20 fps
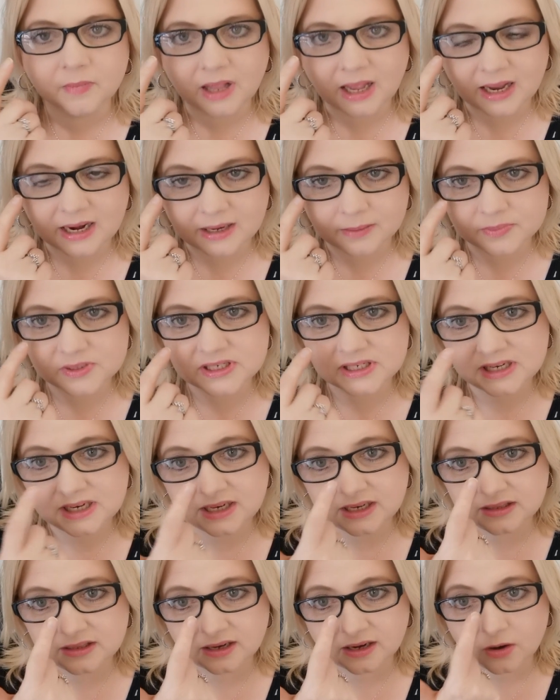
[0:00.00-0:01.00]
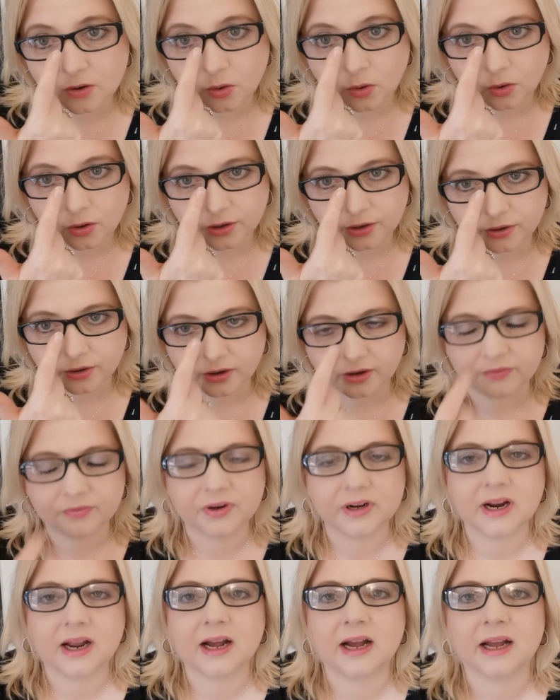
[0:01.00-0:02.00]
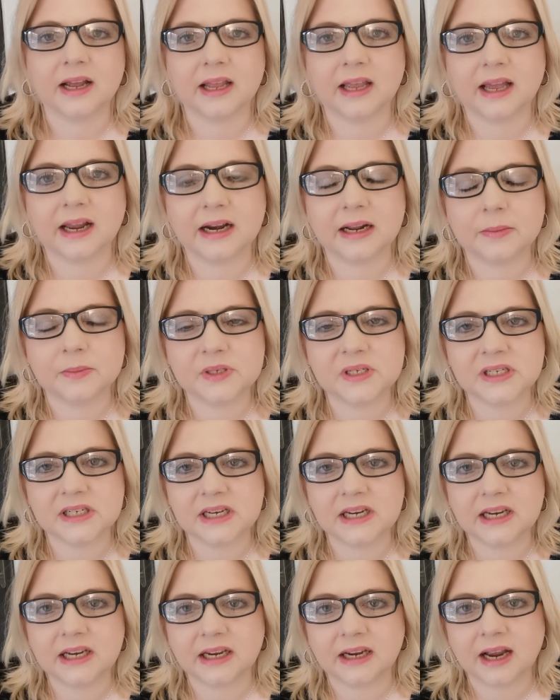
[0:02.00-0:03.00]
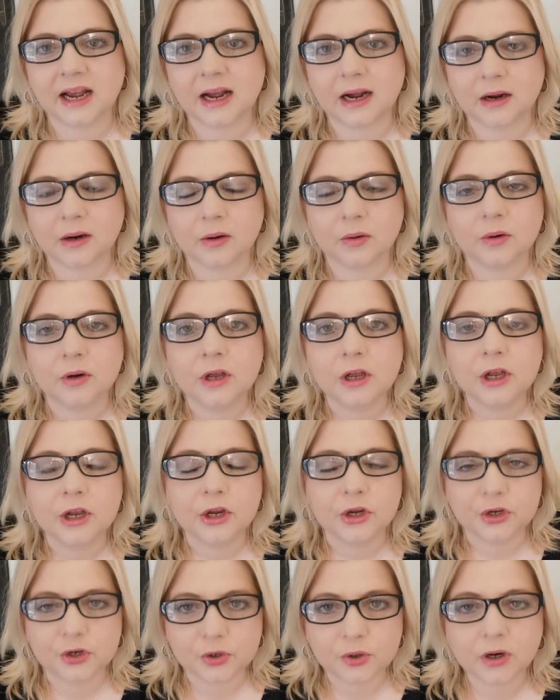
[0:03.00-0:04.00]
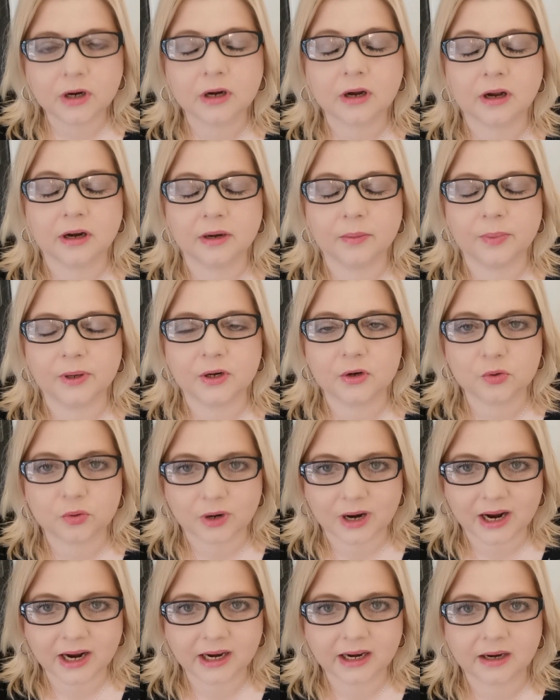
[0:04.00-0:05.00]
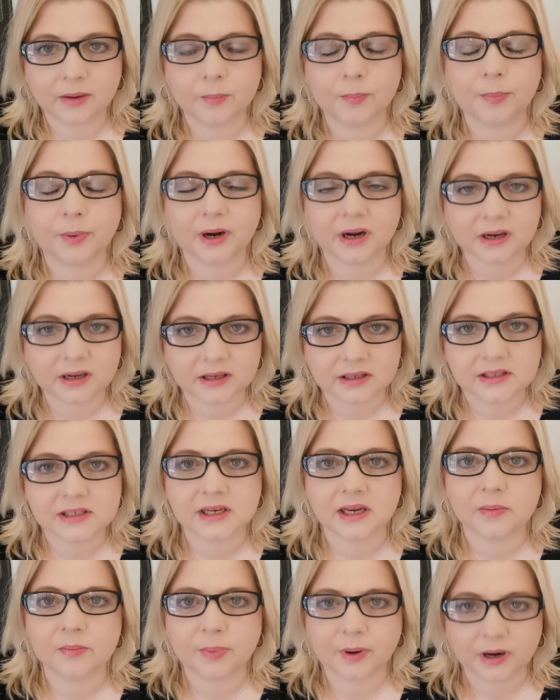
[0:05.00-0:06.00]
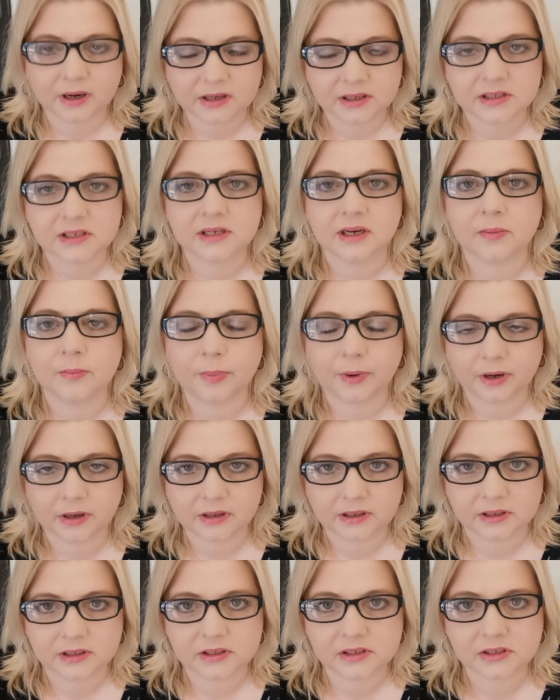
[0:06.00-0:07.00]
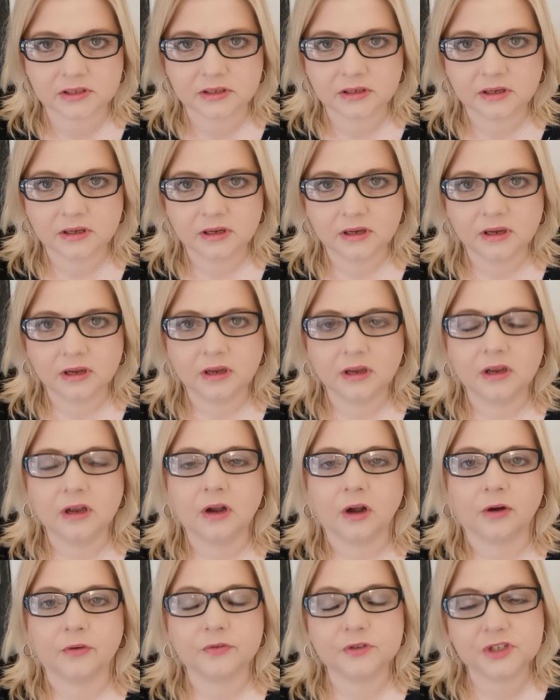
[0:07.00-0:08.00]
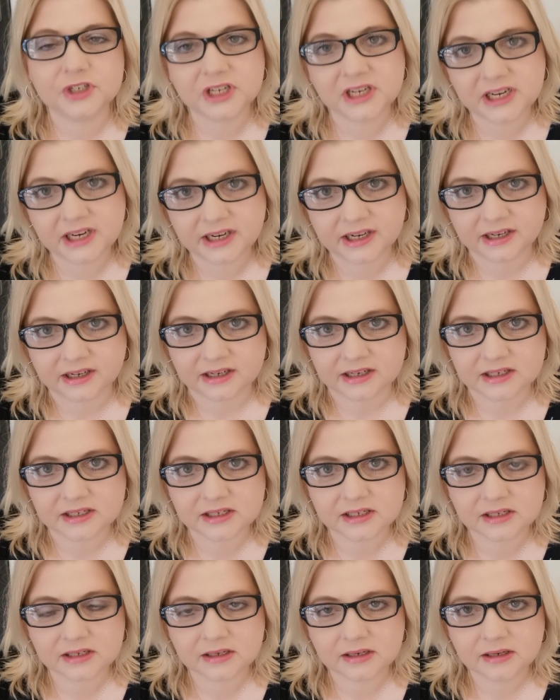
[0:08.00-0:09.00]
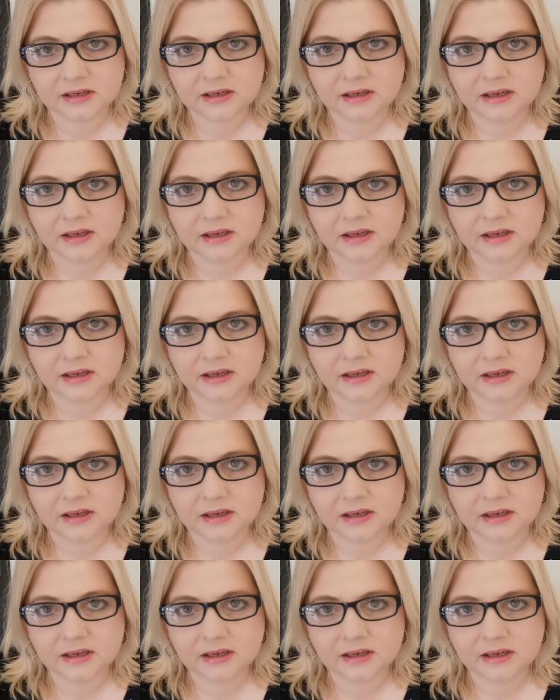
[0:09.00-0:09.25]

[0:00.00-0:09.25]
And I'm seeing the corner of an eye, and I'm seeing how you're going to be crying buckets and buckets and buckets of tears